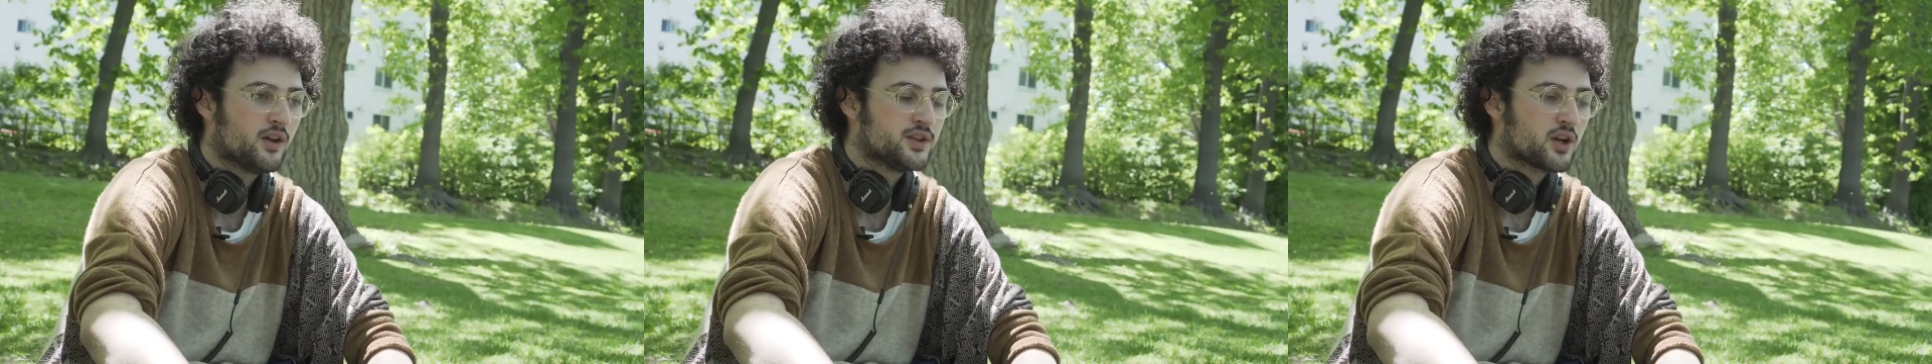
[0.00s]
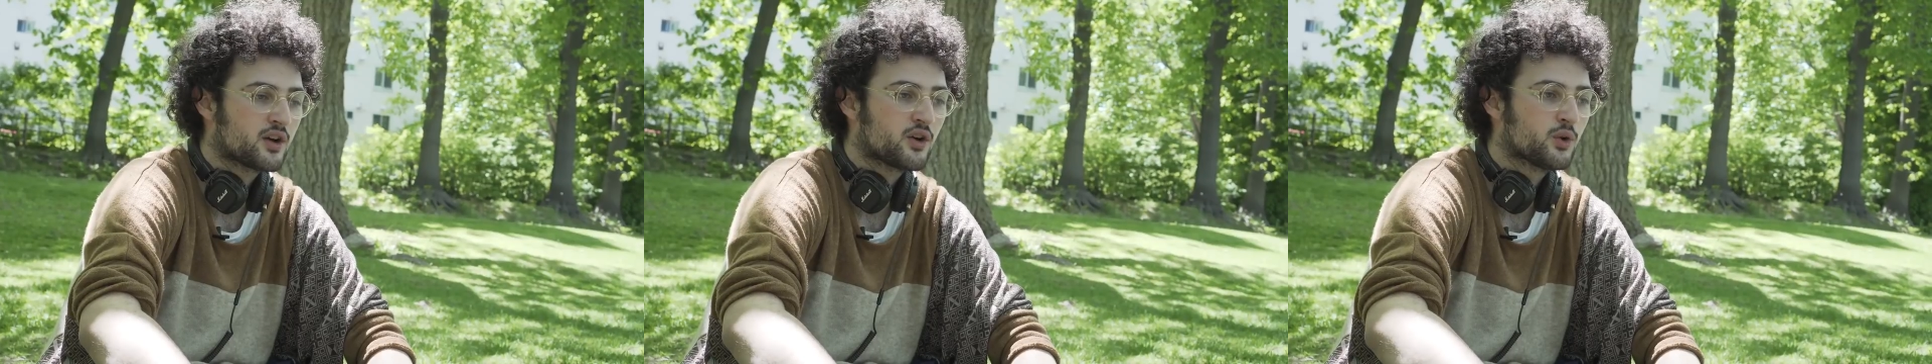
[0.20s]

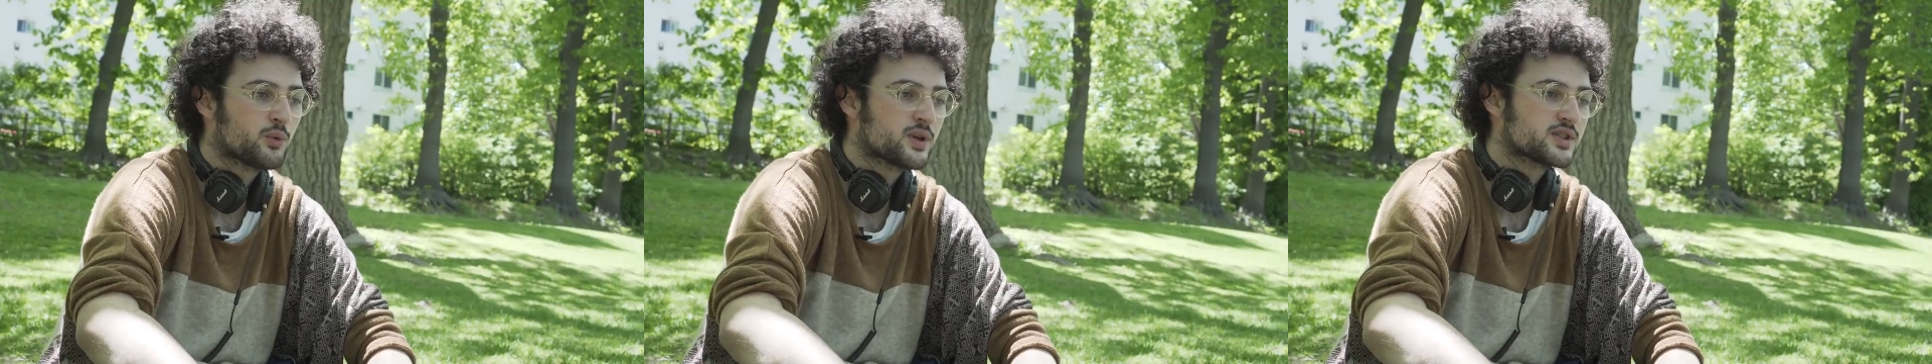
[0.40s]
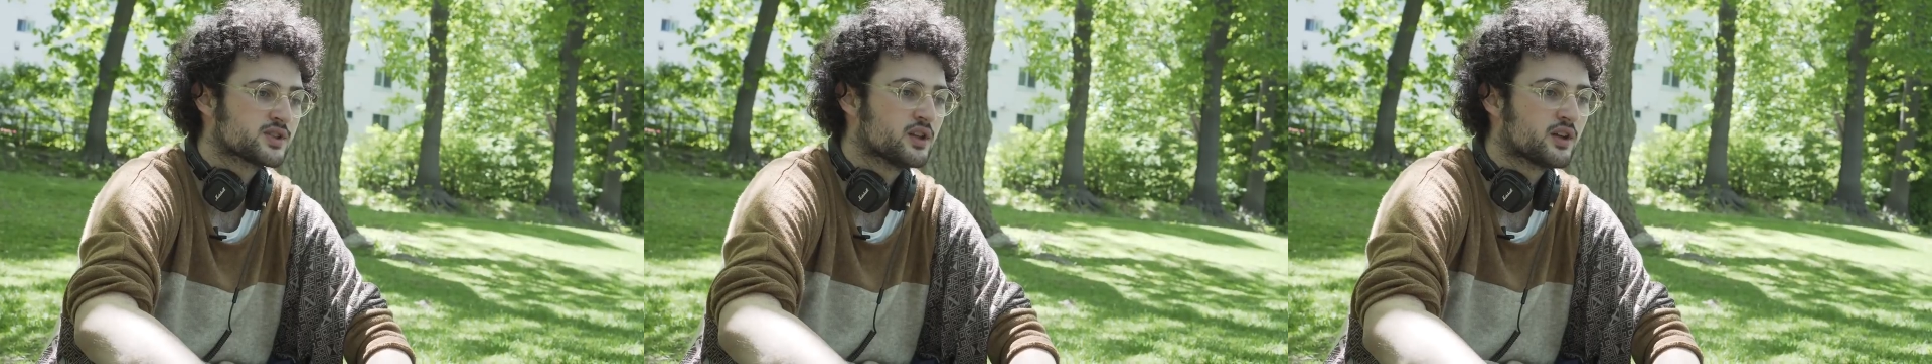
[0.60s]
there are
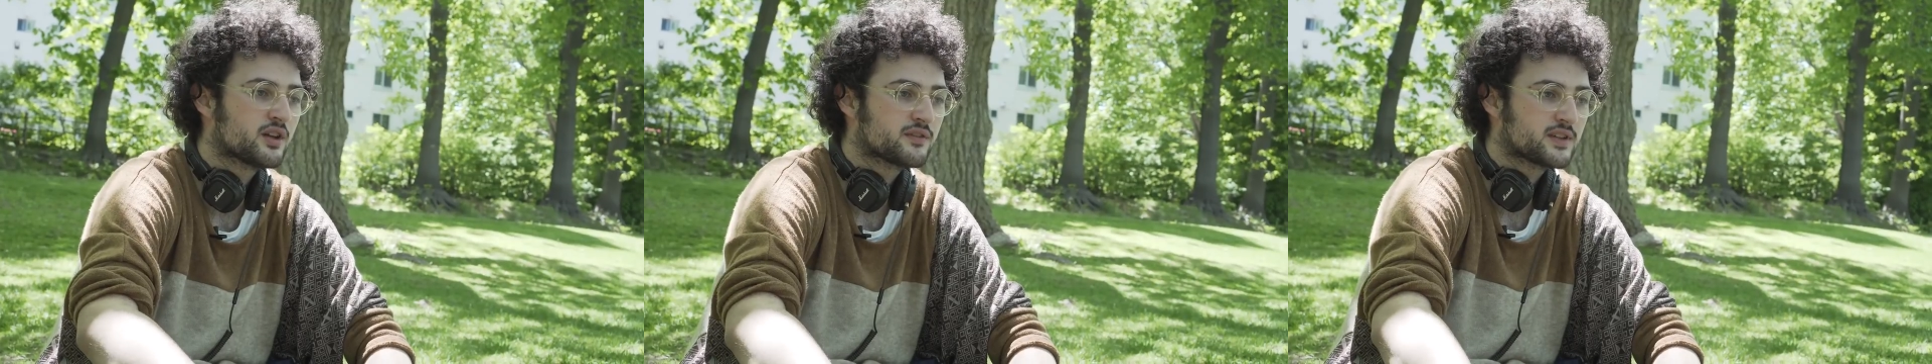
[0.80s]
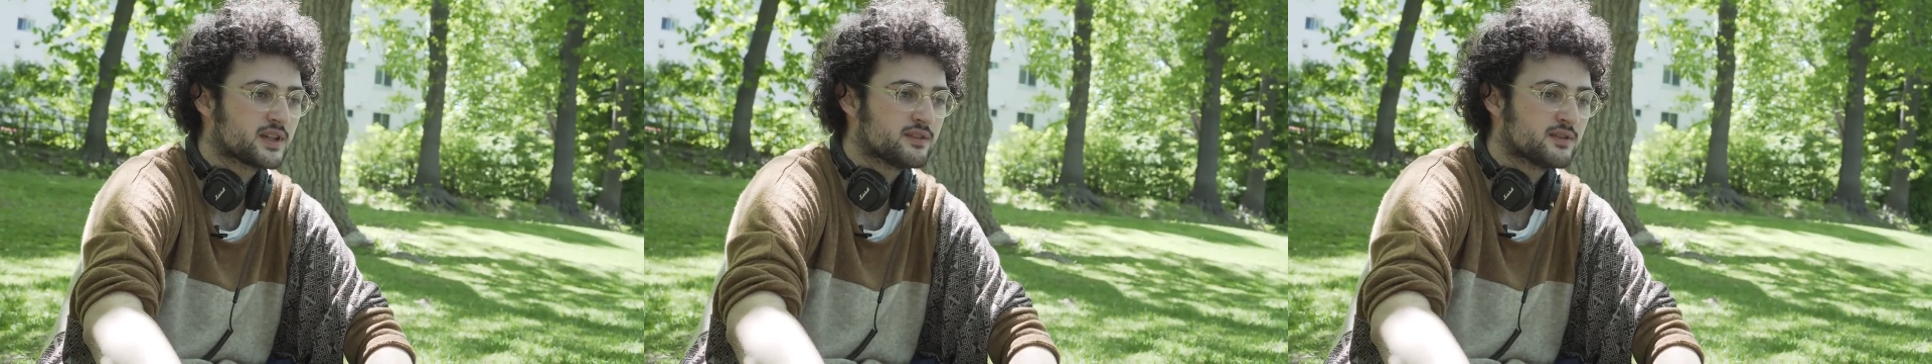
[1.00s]
always a lot
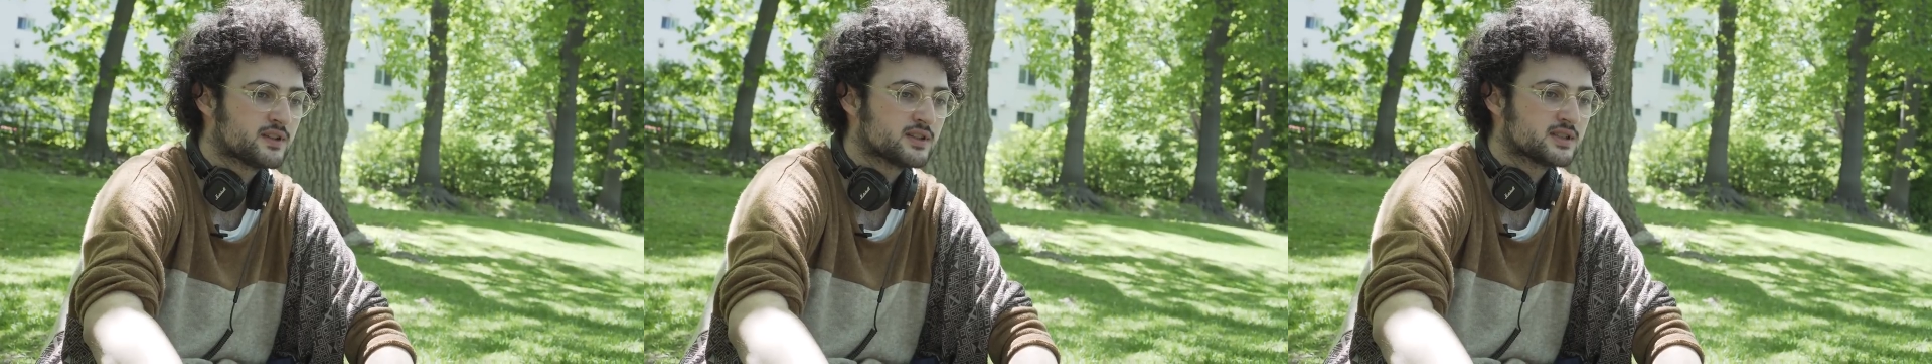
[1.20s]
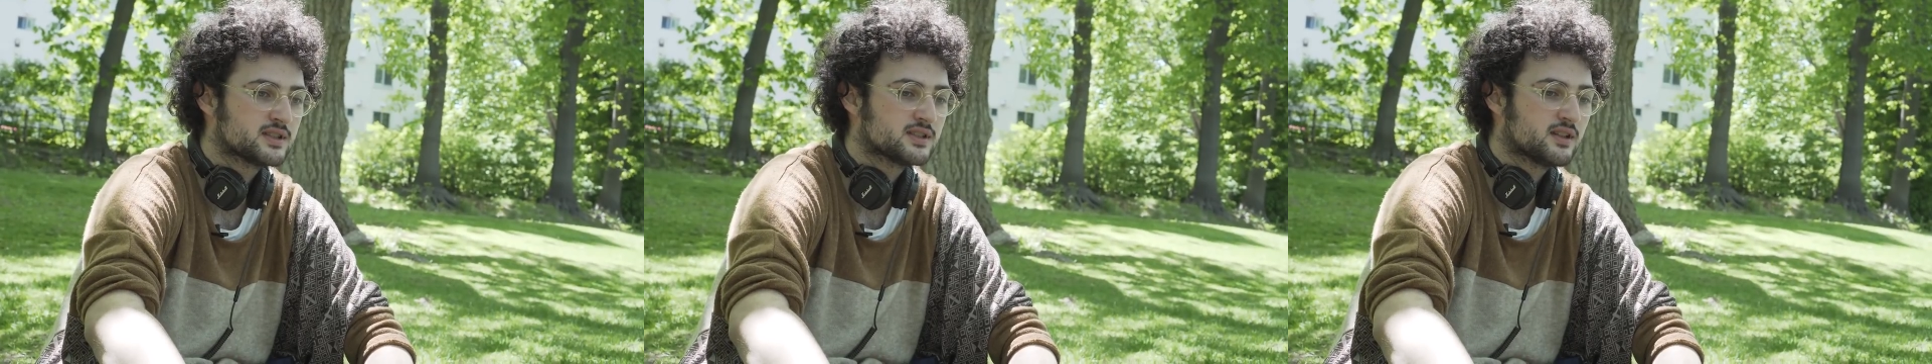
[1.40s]
of
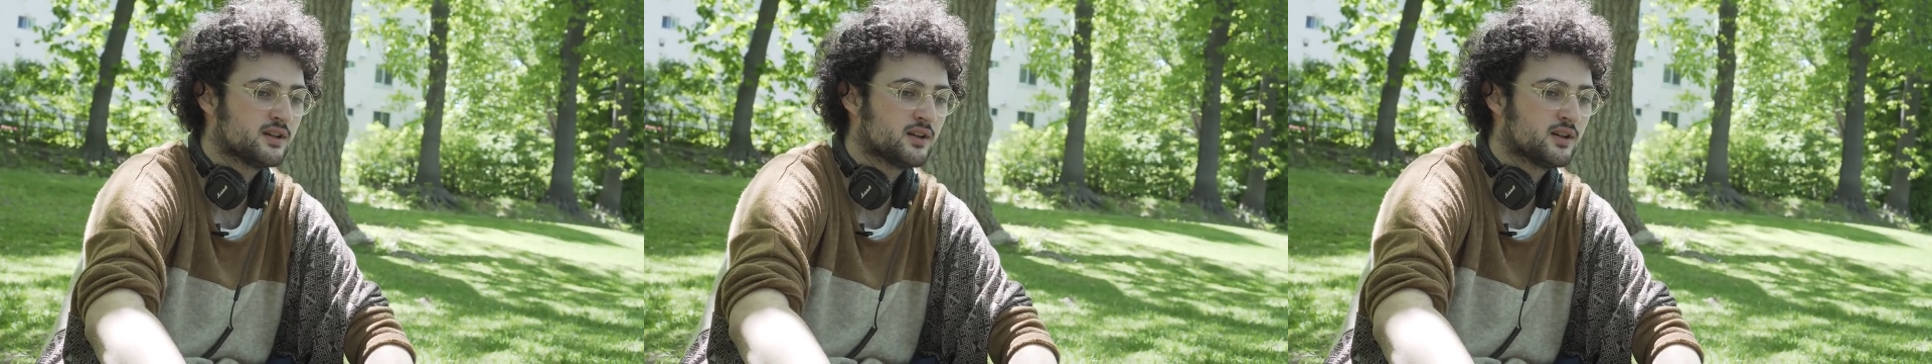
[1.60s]
events